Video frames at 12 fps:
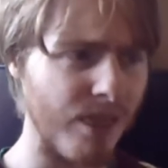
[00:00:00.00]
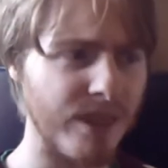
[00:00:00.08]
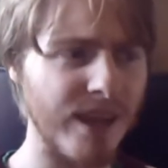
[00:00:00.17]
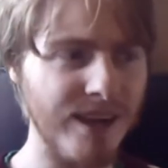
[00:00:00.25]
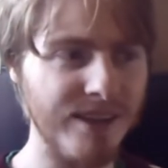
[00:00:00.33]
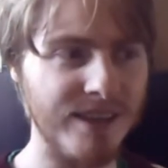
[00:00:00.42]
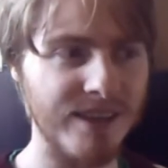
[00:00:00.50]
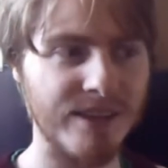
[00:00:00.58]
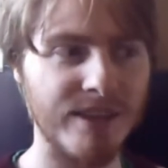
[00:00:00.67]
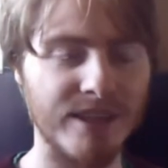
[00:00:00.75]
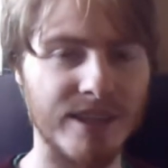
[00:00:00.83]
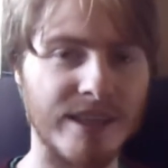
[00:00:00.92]
the idea that
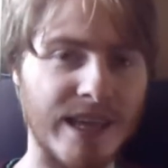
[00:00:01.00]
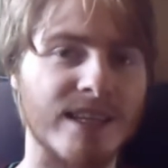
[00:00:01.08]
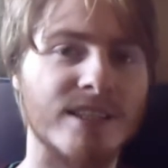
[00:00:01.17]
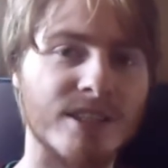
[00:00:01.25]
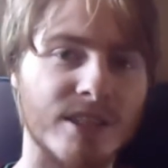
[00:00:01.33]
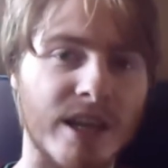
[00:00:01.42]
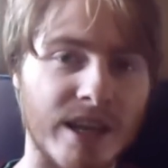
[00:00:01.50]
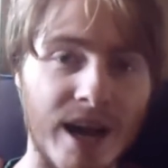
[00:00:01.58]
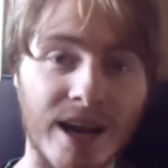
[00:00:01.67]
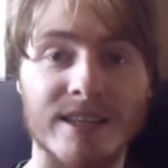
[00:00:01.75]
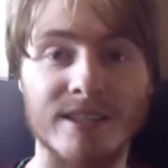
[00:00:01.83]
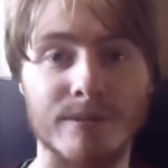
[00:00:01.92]
you could get an
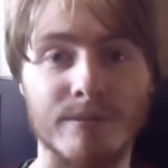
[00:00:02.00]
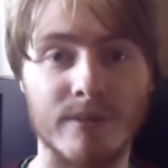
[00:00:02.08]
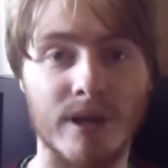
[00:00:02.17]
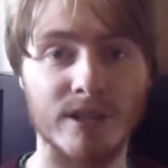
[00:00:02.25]
item